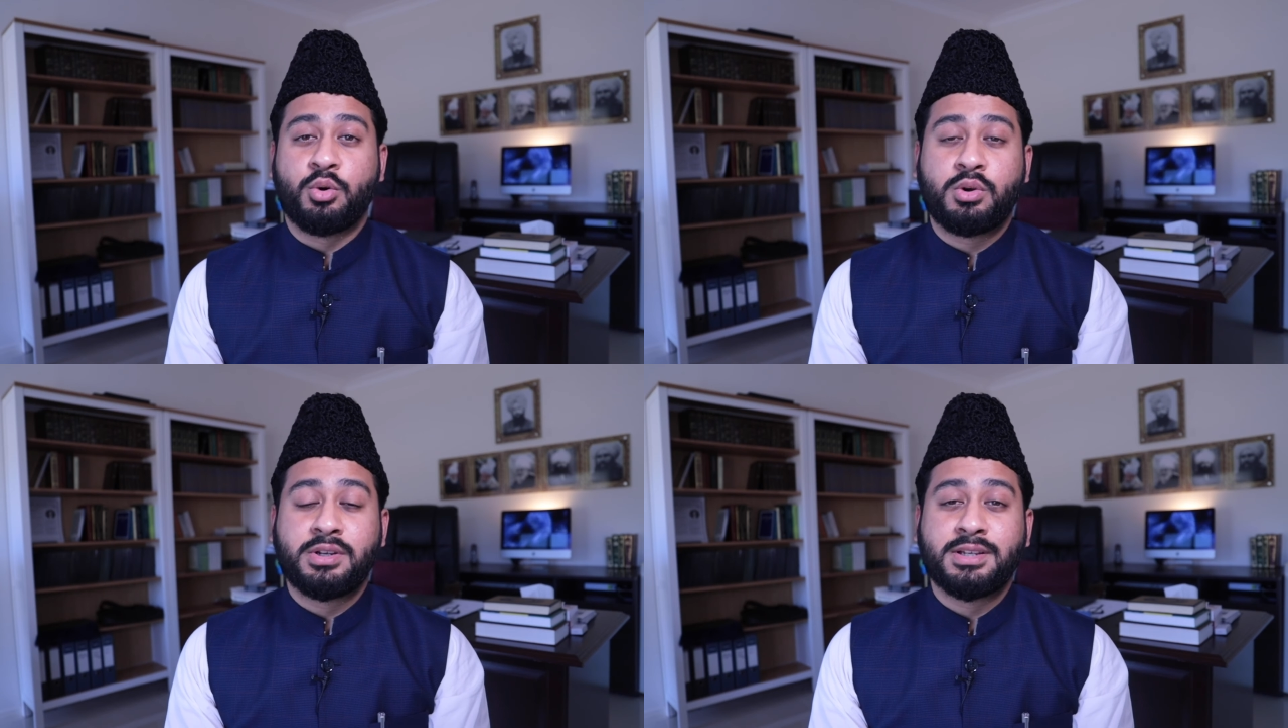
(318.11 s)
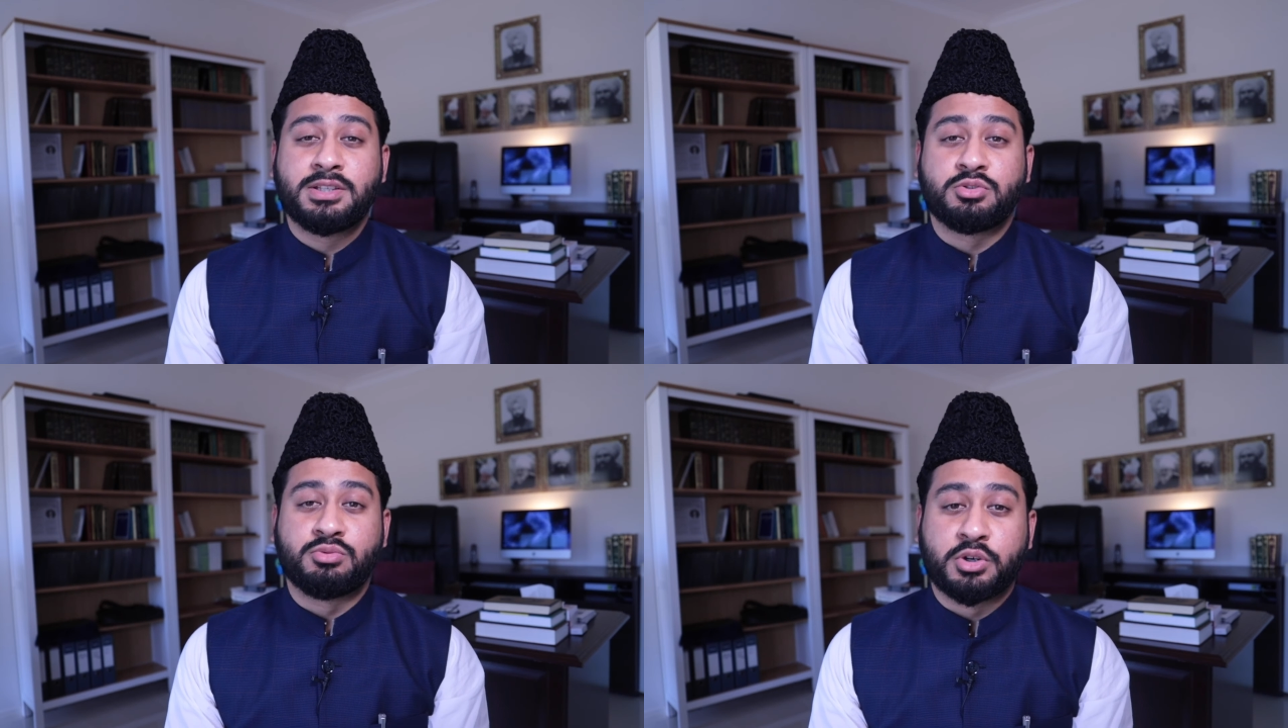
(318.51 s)

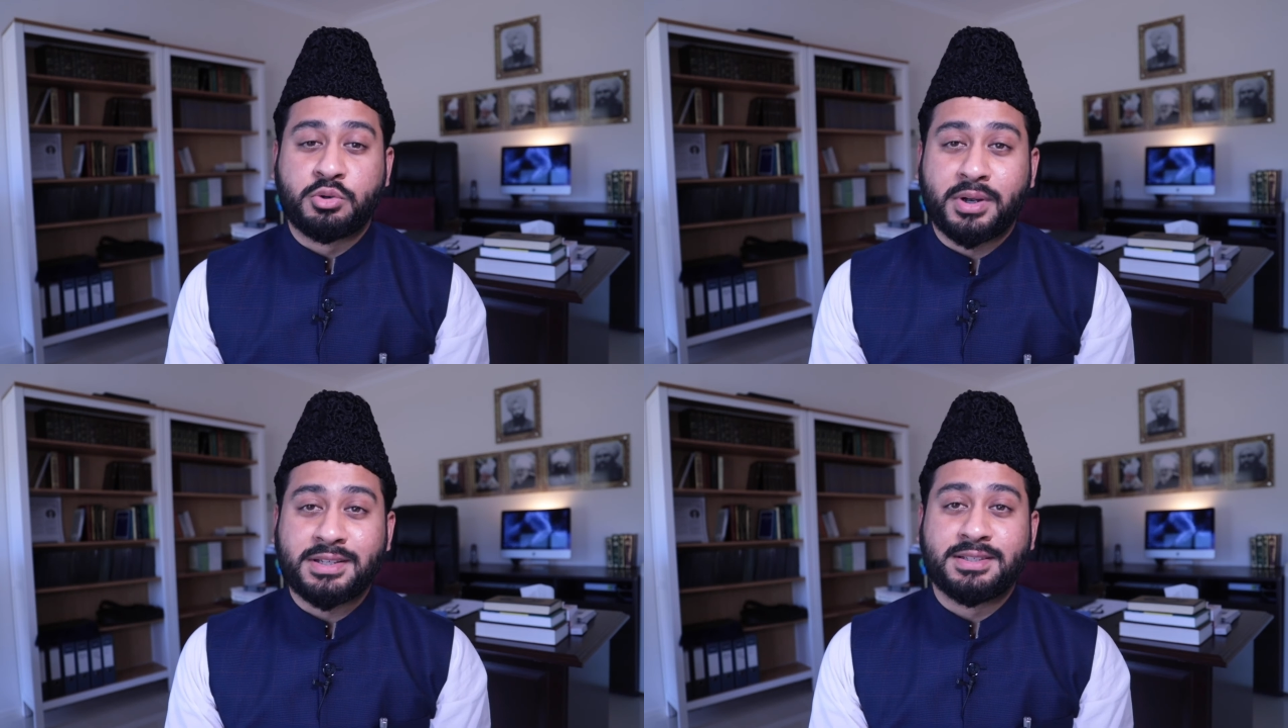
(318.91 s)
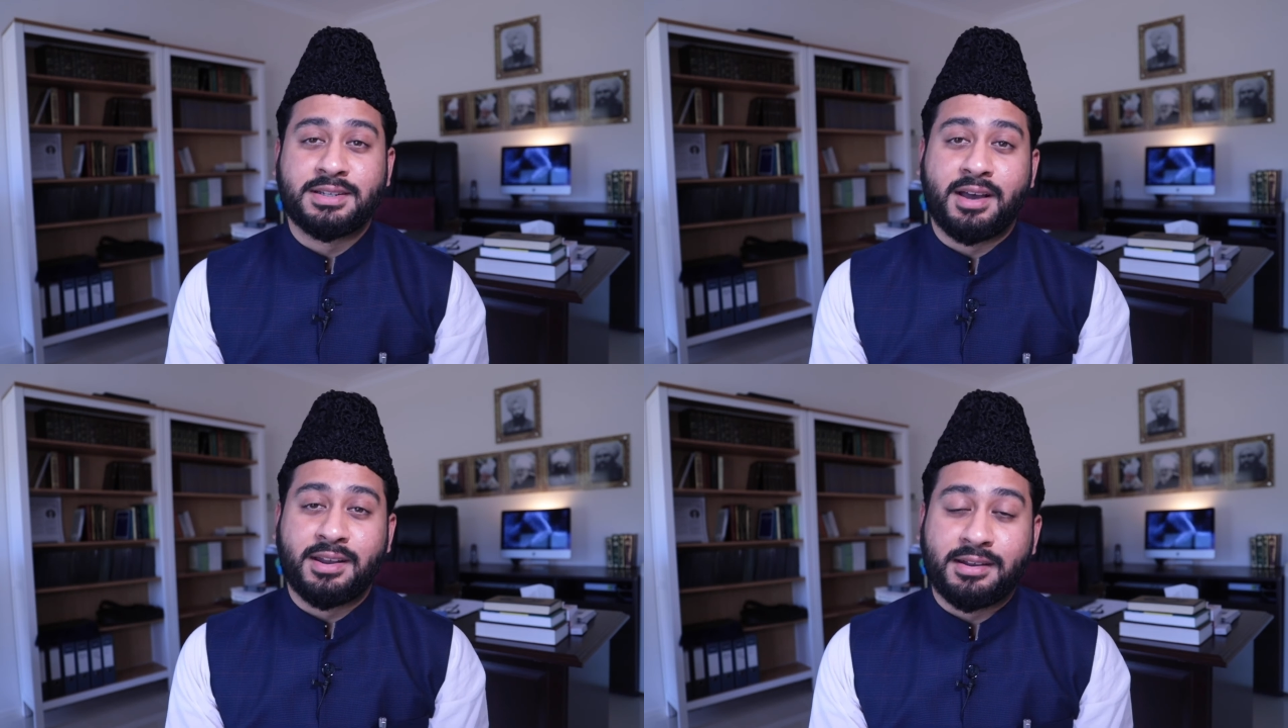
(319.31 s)
audience
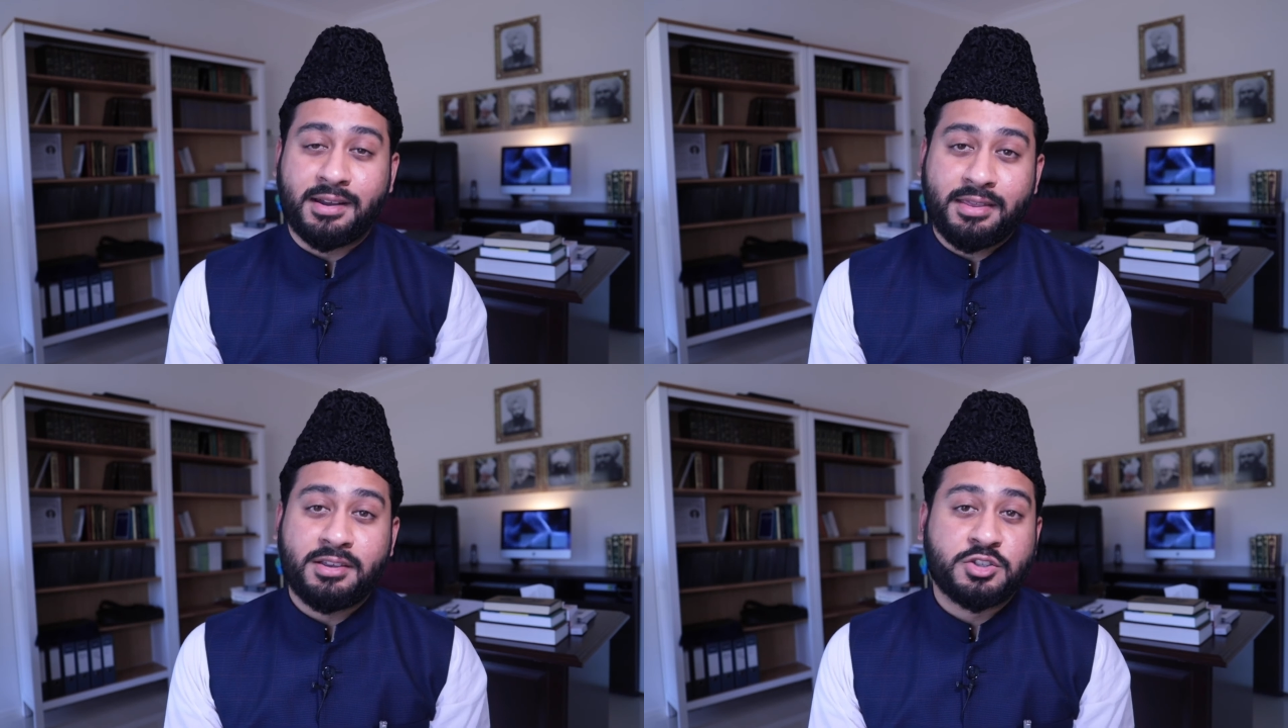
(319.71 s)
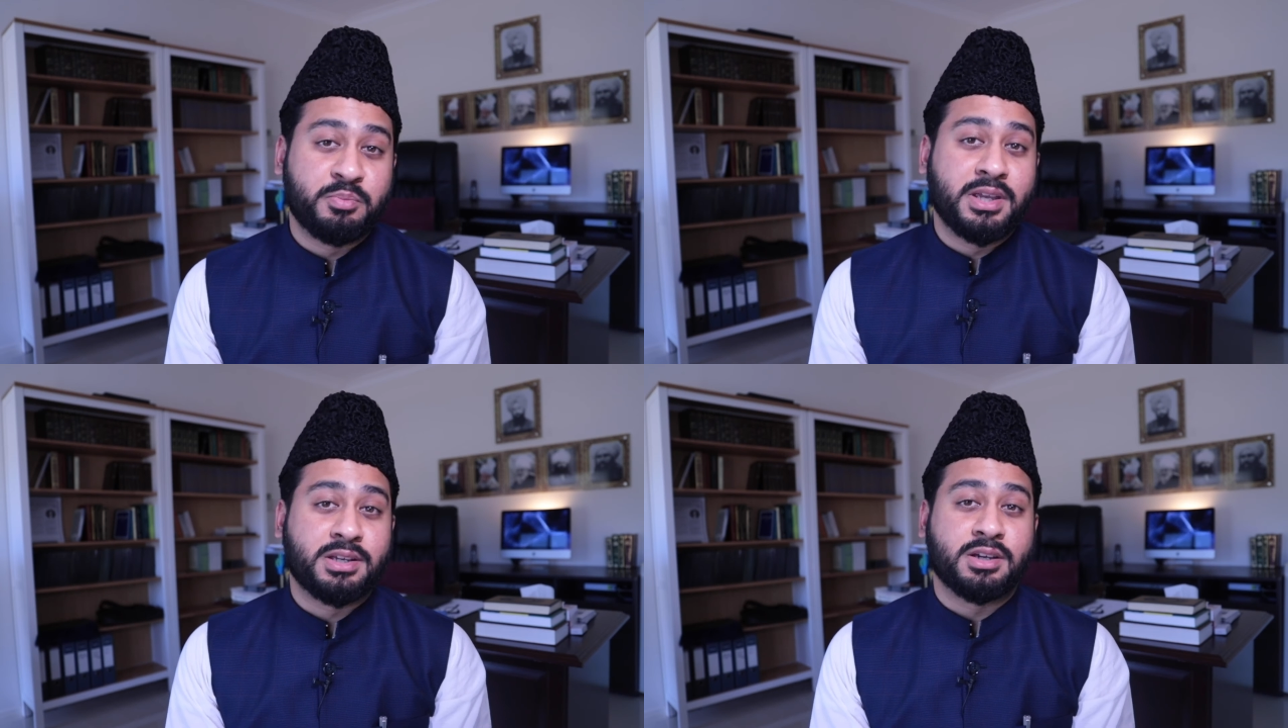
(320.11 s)
requested another
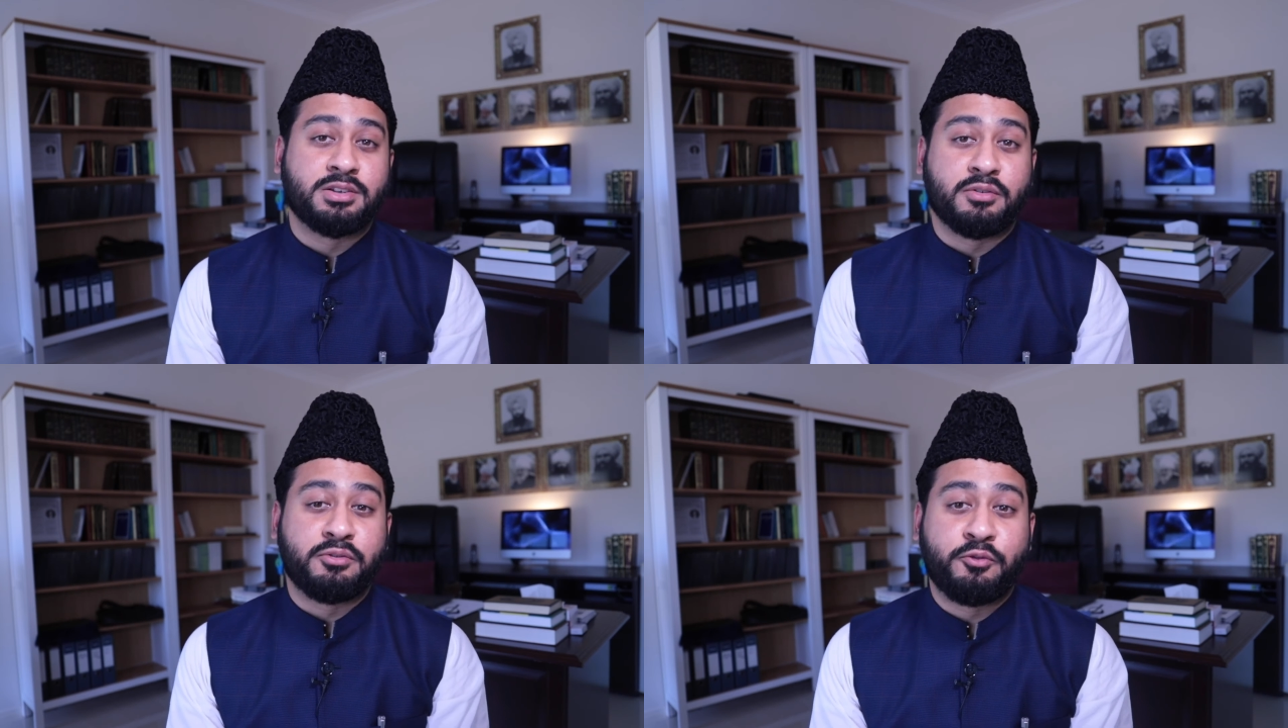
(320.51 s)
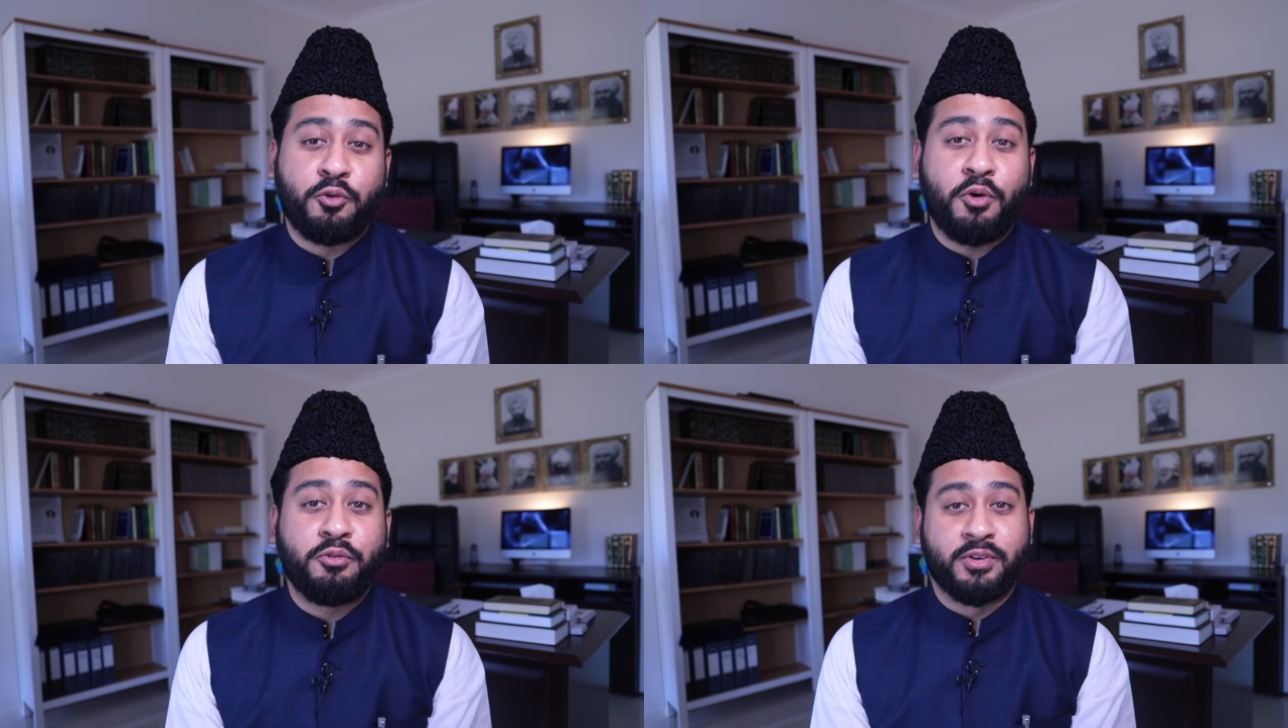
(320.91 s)
speaker to
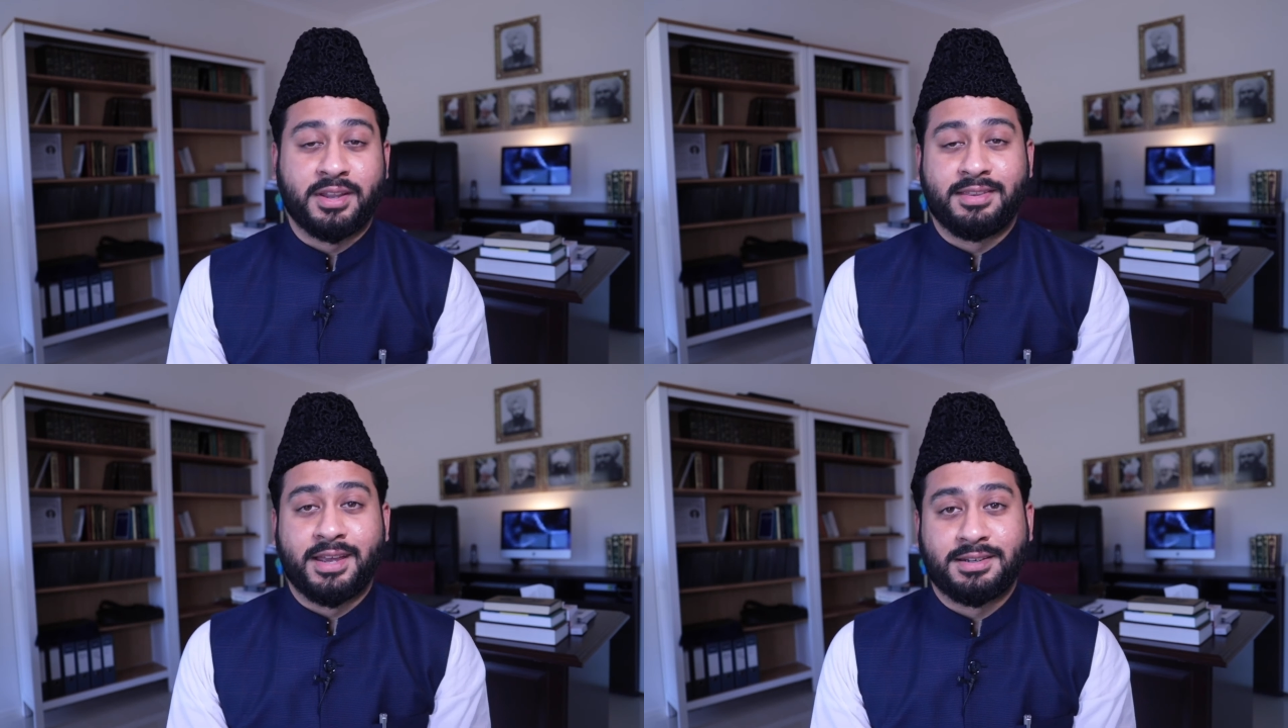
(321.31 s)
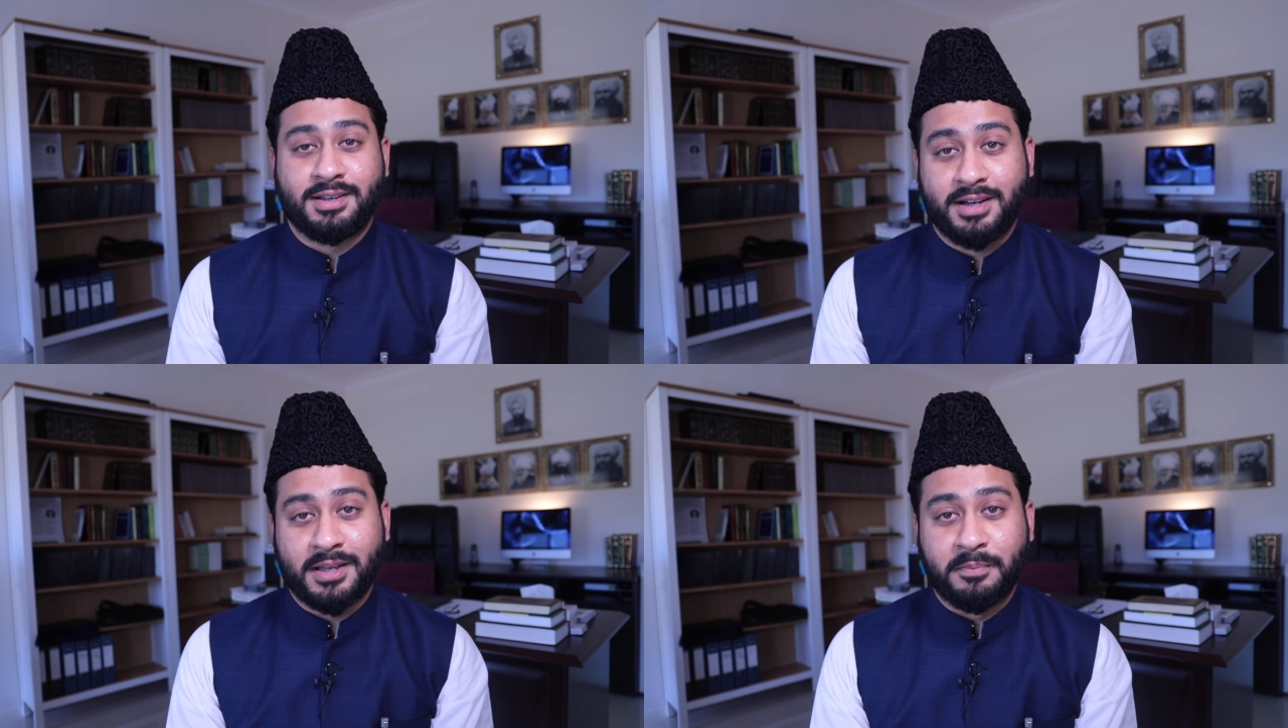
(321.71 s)
forfeit their
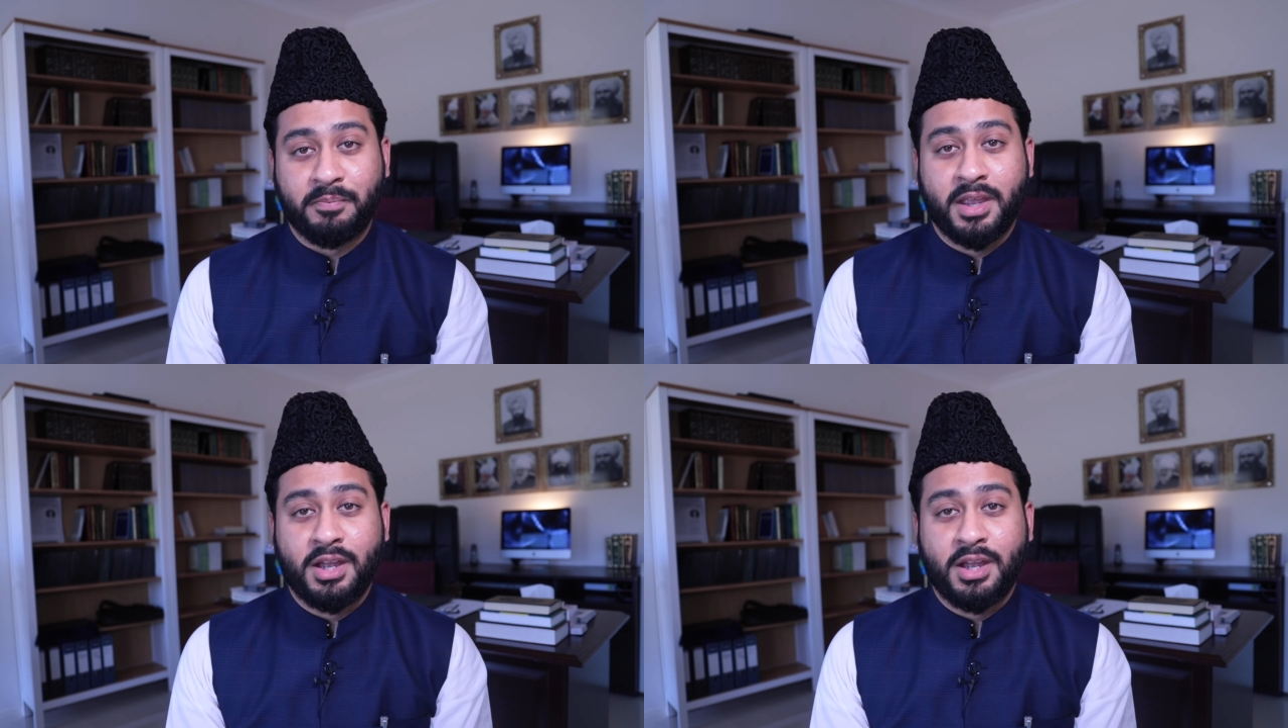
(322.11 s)
time